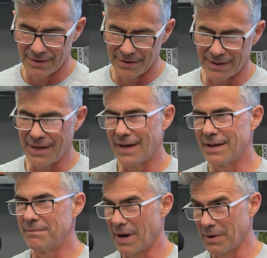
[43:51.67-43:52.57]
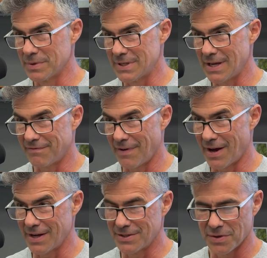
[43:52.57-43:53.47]
Again, mine was
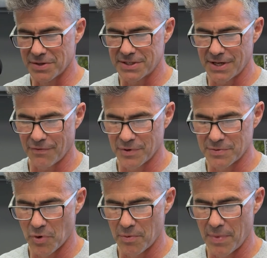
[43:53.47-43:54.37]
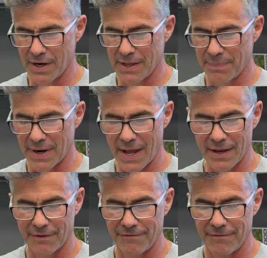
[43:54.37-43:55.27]
EFI, so the stuff was more money, but I
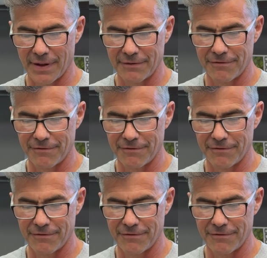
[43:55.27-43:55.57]
had like